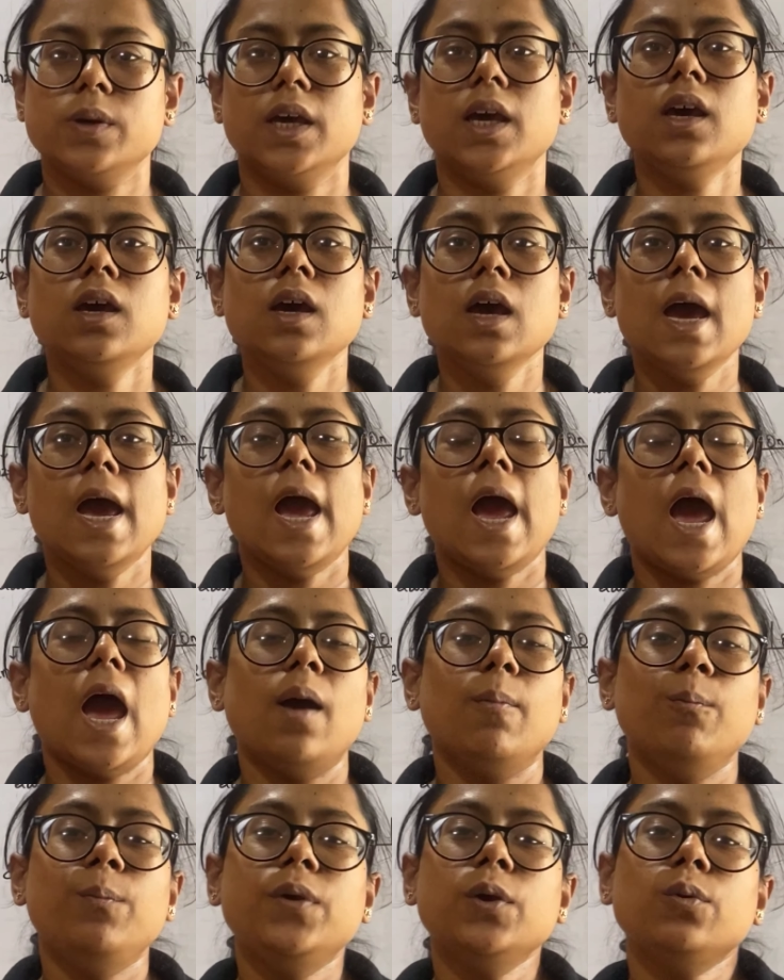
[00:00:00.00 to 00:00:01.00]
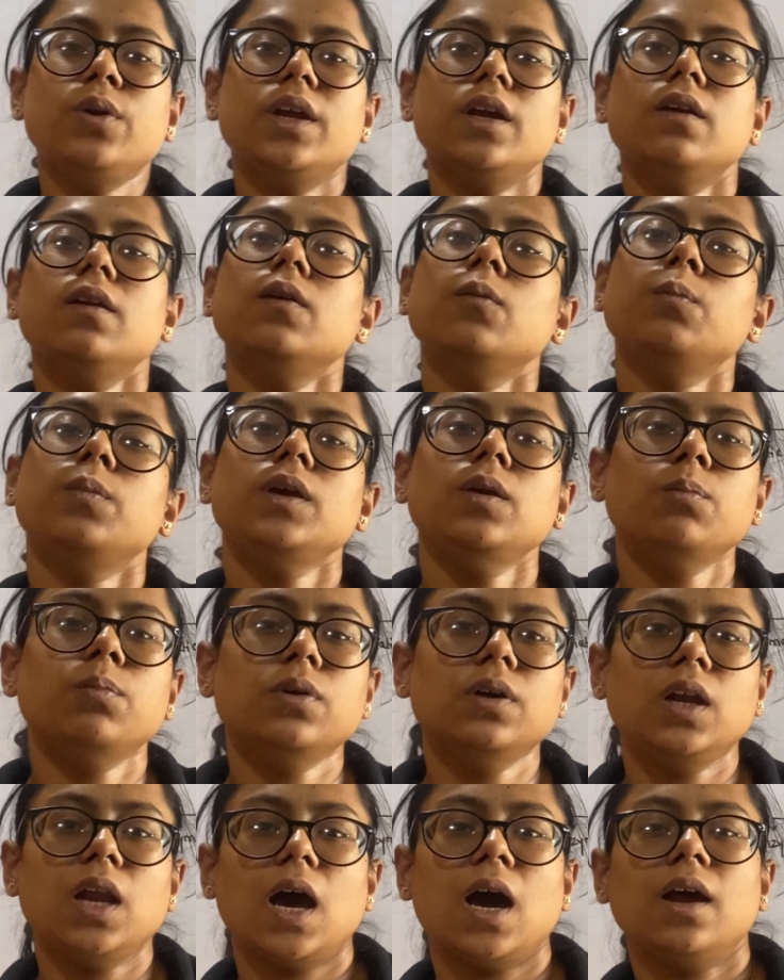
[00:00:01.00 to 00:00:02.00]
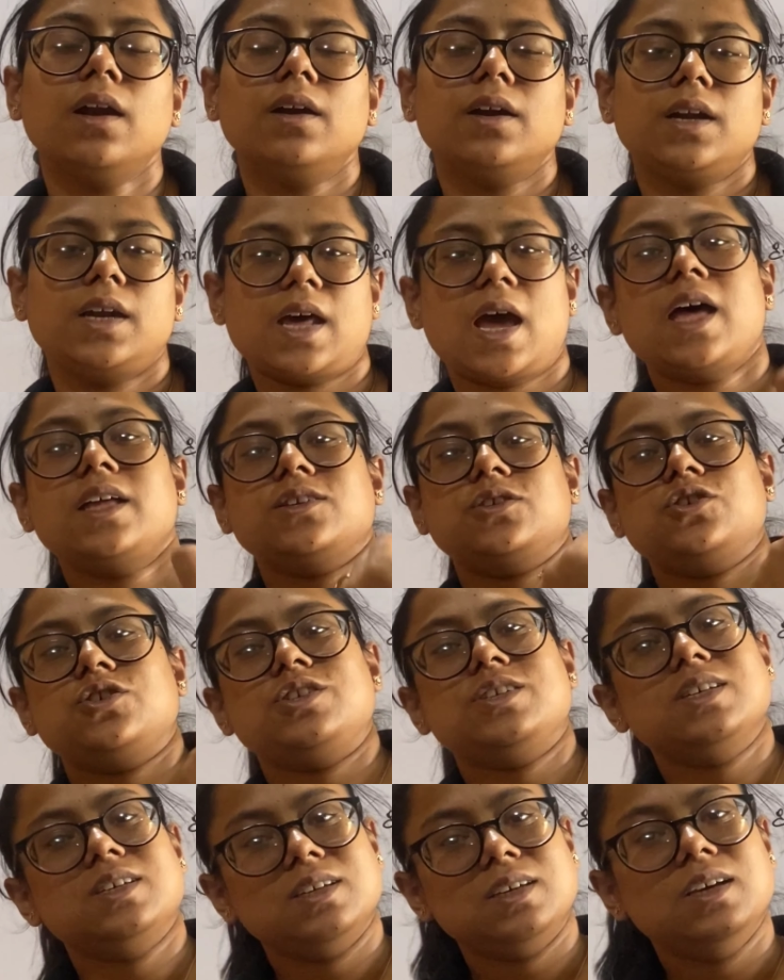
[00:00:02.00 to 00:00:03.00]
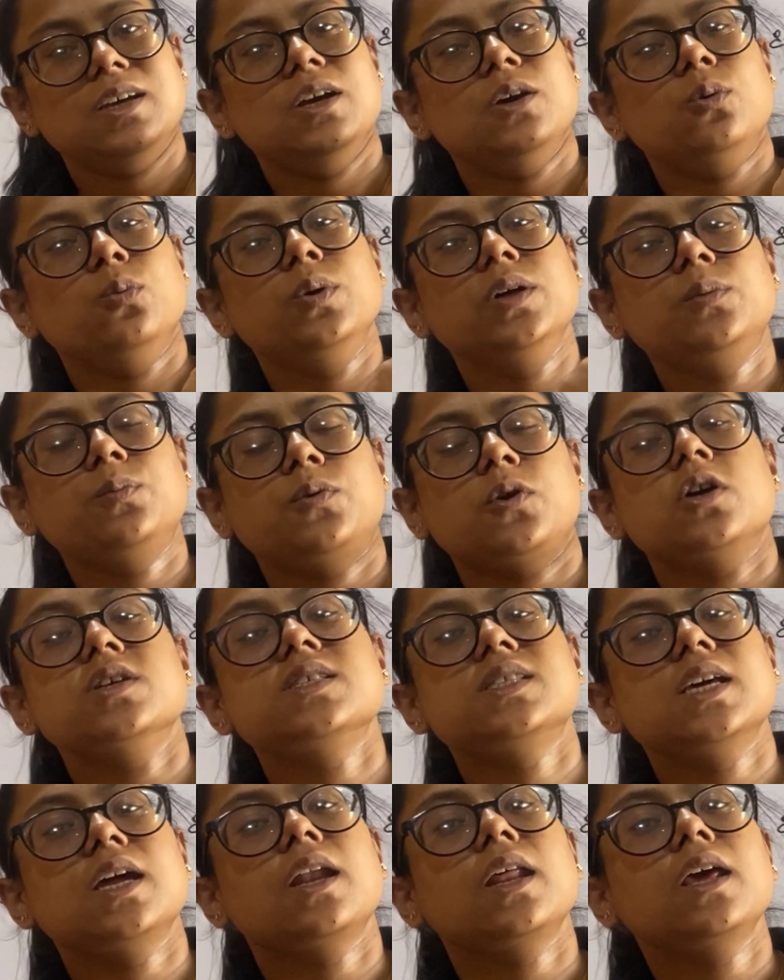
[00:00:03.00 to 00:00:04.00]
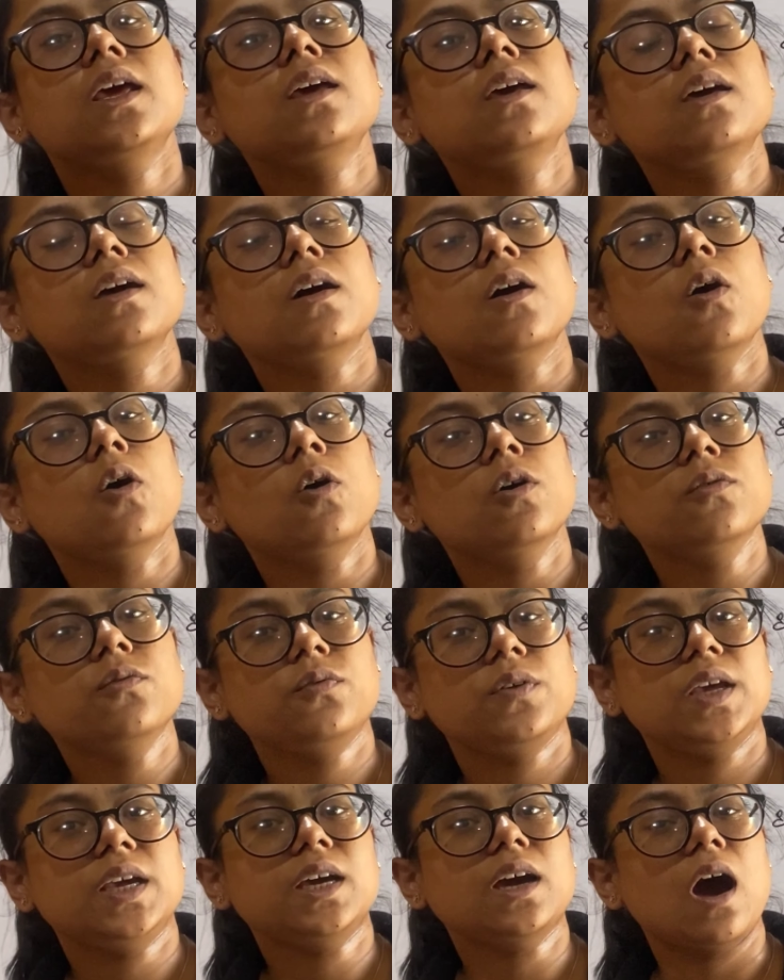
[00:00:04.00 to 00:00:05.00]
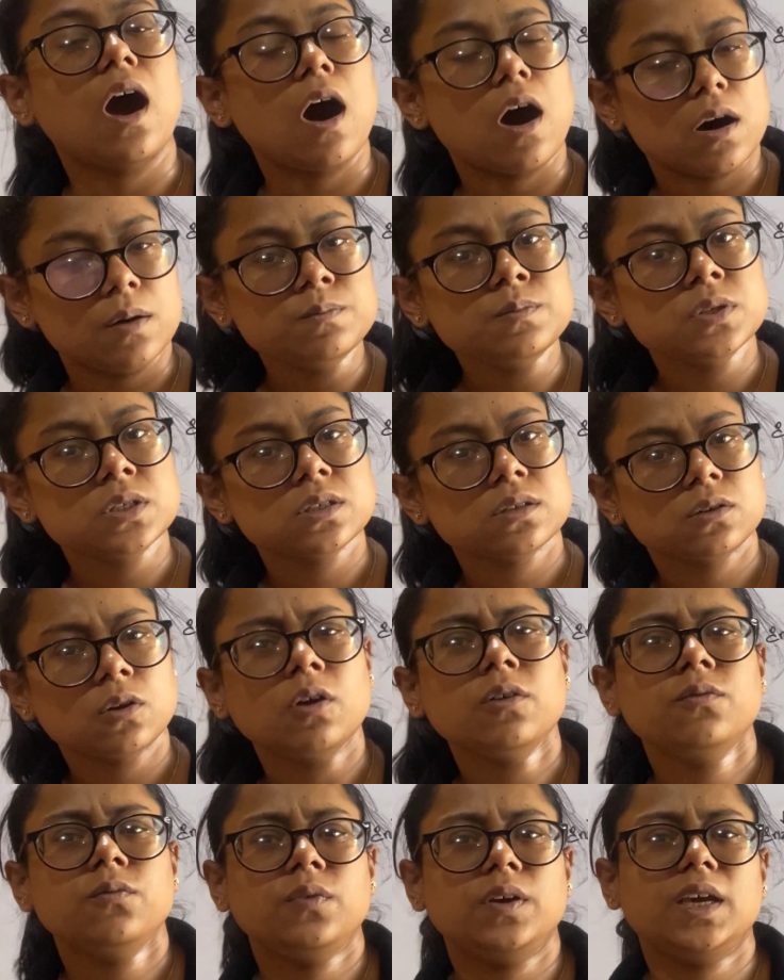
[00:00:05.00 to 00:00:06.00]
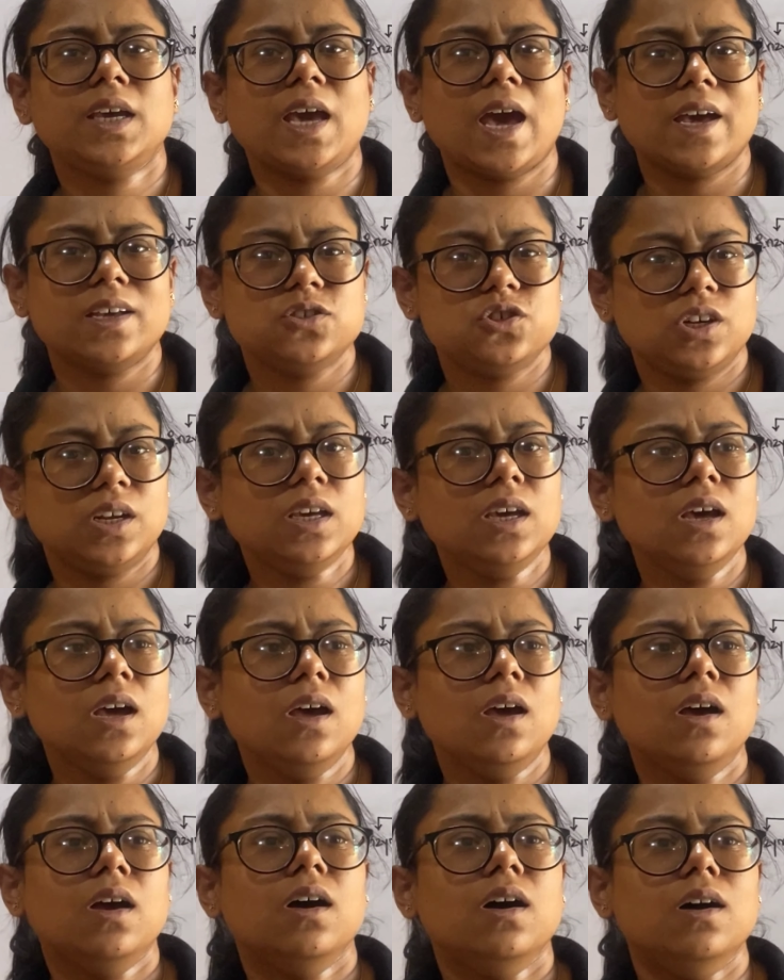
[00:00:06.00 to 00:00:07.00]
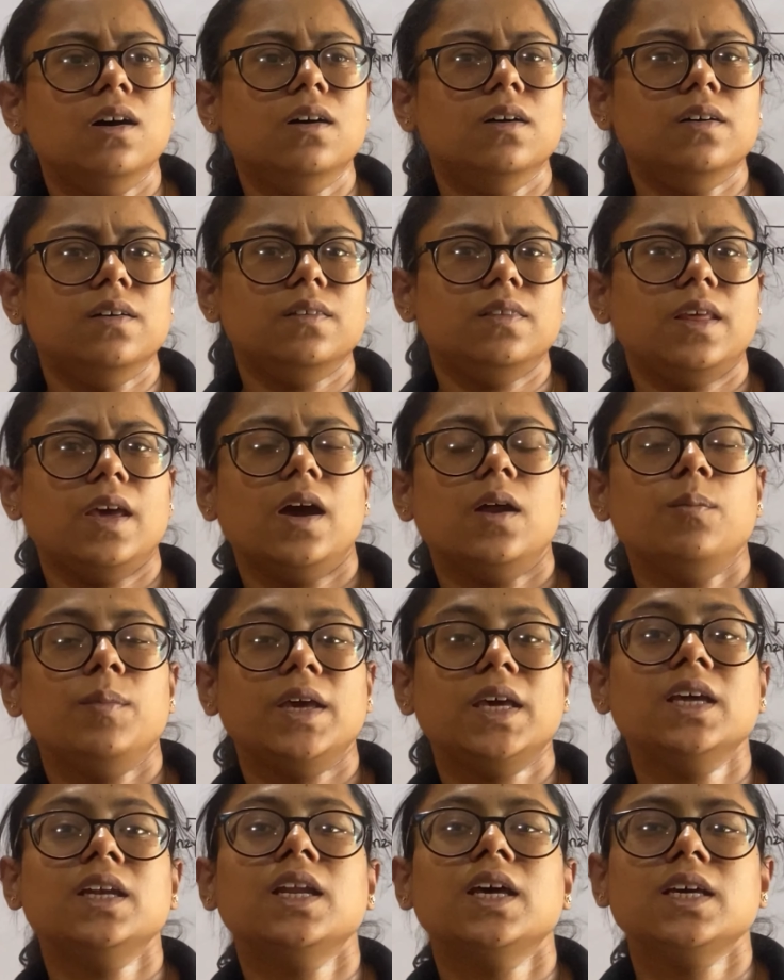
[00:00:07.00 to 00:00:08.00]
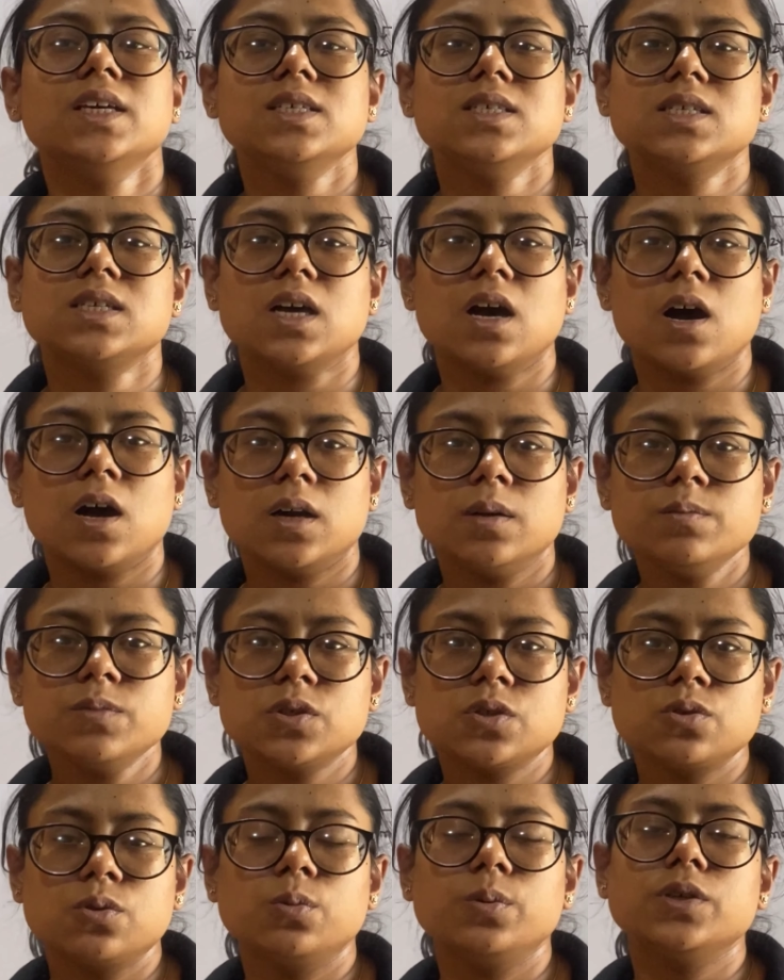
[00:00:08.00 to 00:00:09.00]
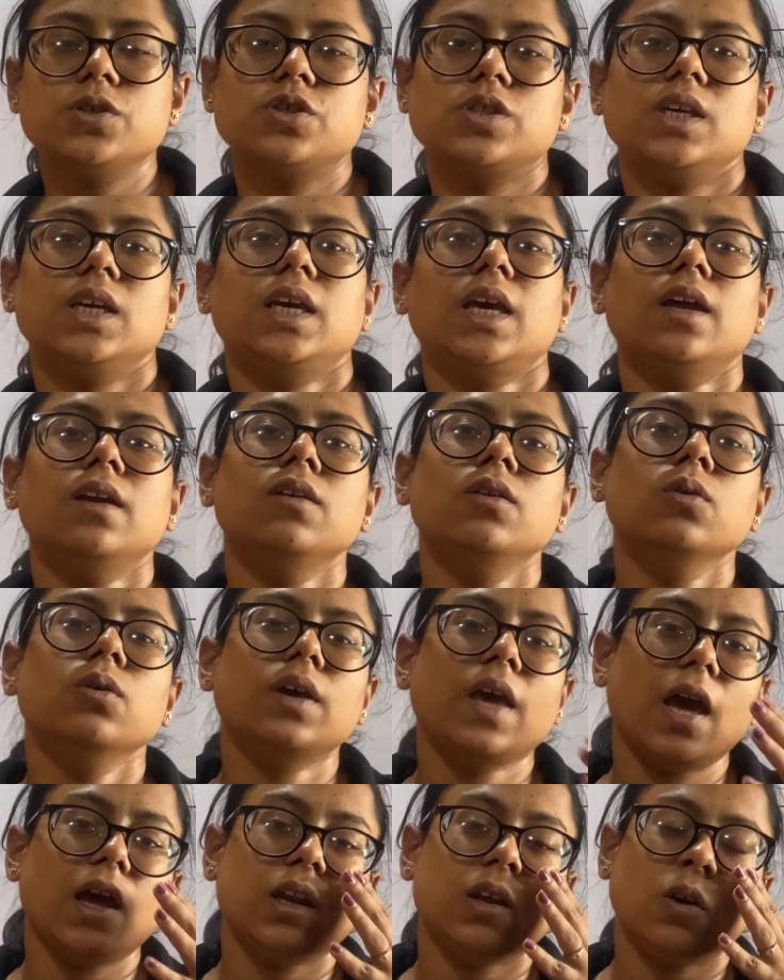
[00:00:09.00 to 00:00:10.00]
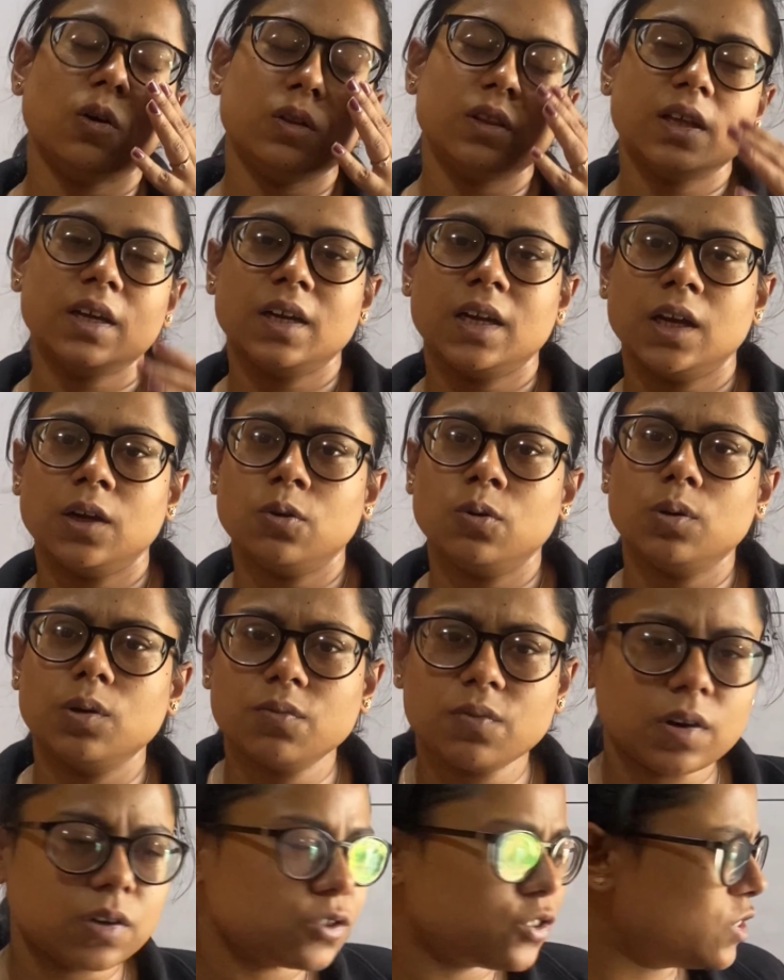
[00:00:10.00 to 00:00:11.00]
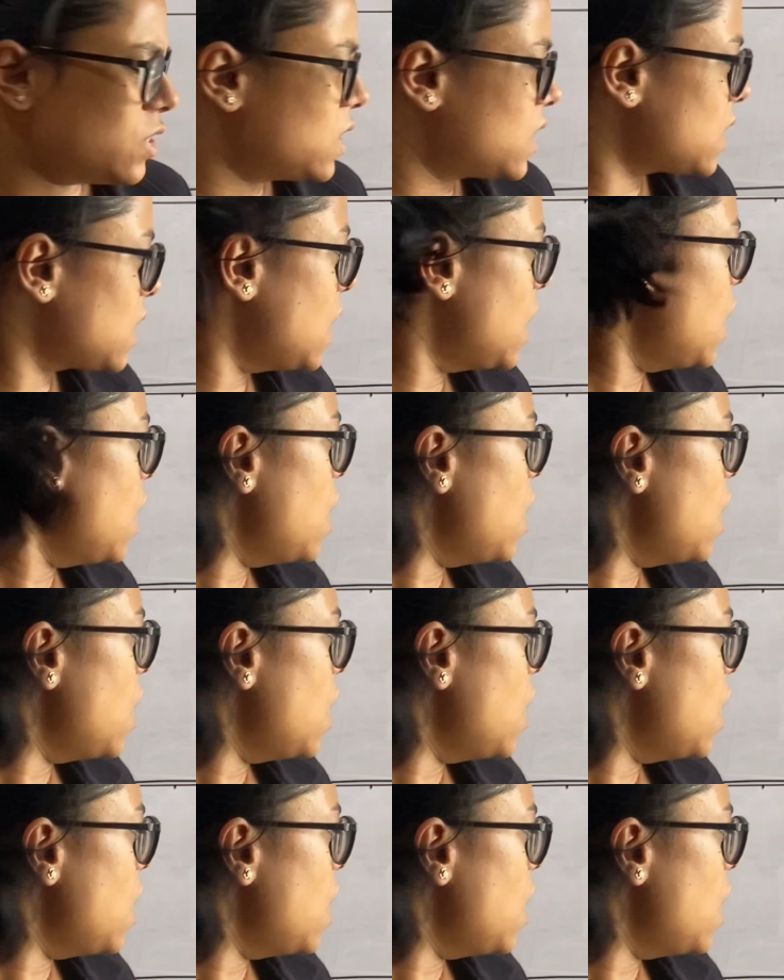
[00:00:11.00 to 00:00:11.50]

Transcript: where amputated people are attached with prosthetic or fake arms, not fake actually, they are mechanized arms through which they can carry on their day-to-day functions.